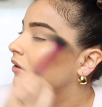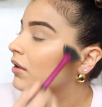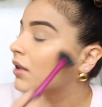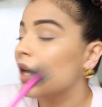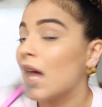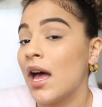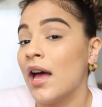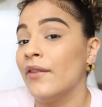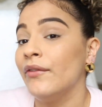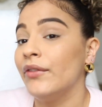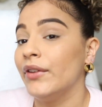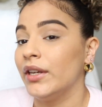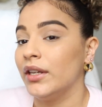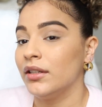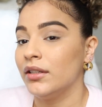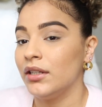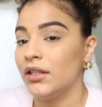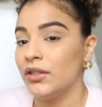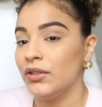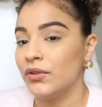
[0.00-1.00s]

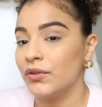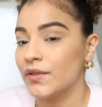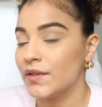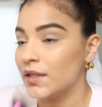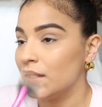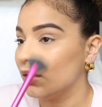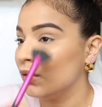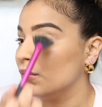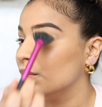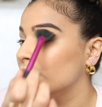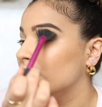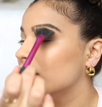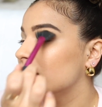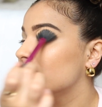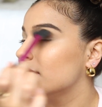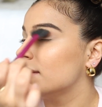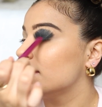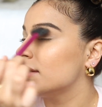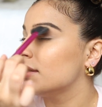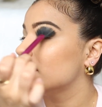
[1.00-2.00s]
confident in your
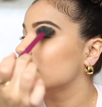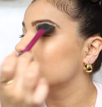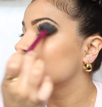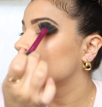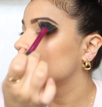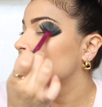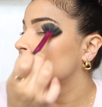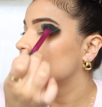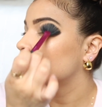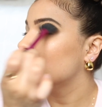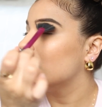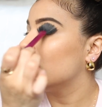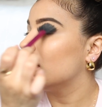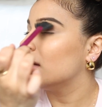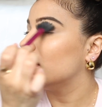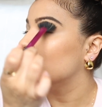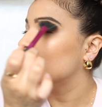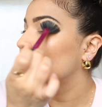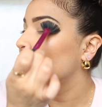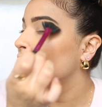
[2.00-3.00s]
singleness?
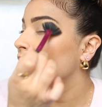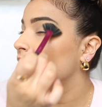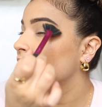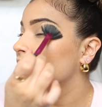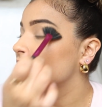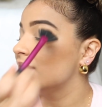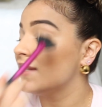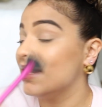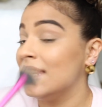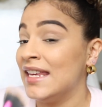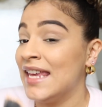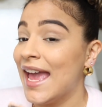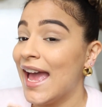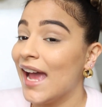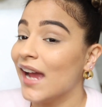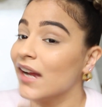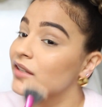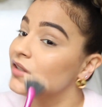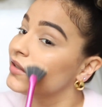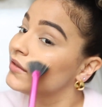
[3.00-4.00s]
Whether it's the
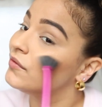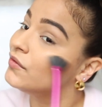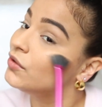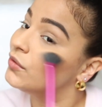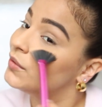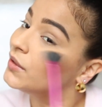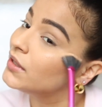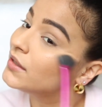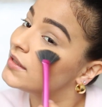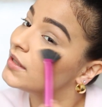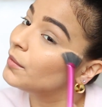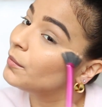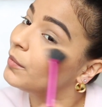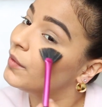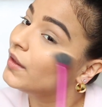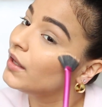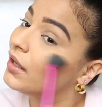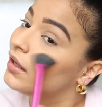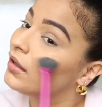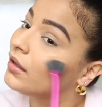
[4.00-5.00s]
act of doing
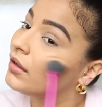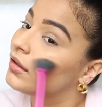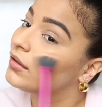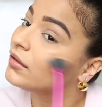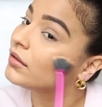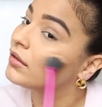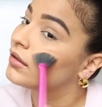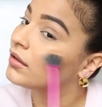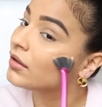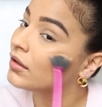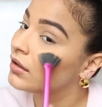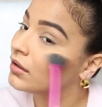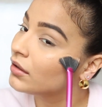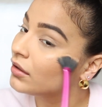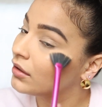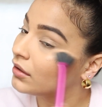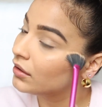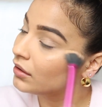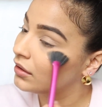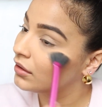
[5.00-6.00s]
something,
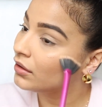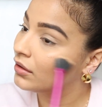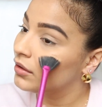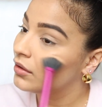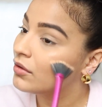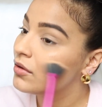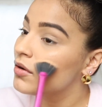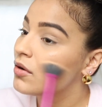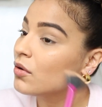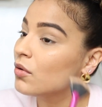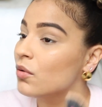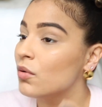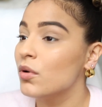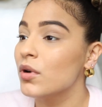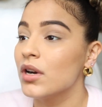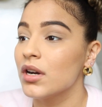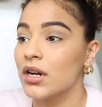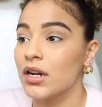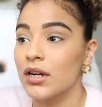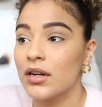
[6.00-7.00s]

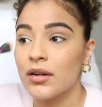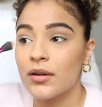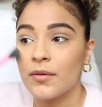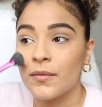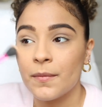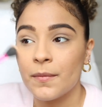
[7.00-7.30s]
or